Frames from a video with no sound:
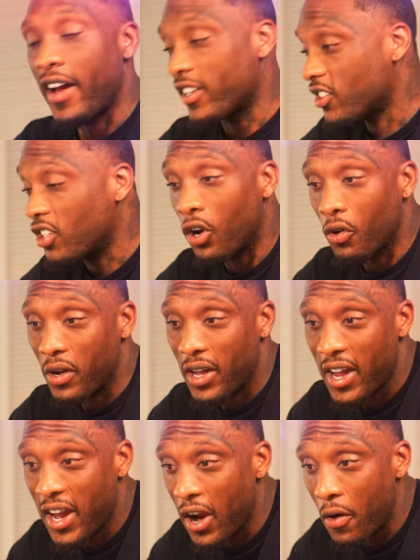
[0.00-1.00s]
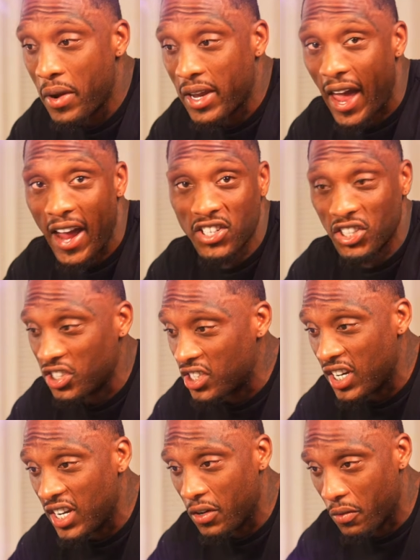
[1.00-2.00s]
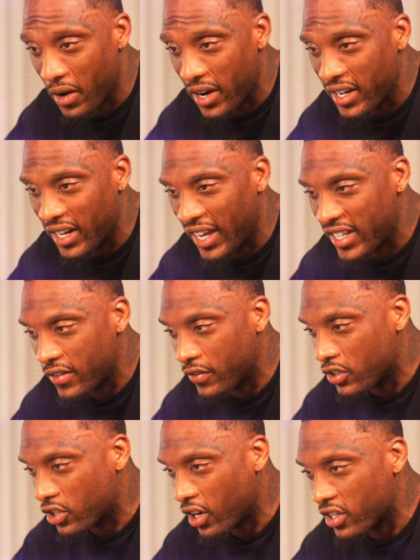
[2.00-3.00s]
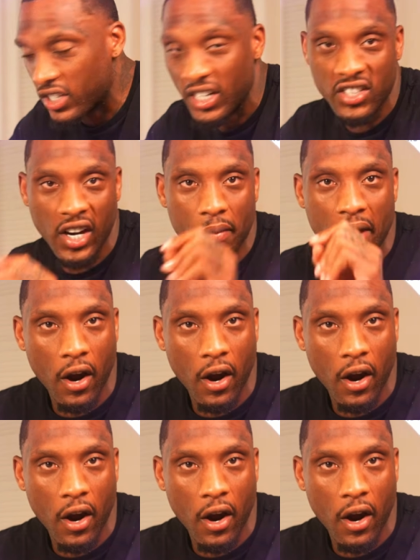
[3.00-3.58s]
right, so here we can actually see we're in the land of the charts, and check me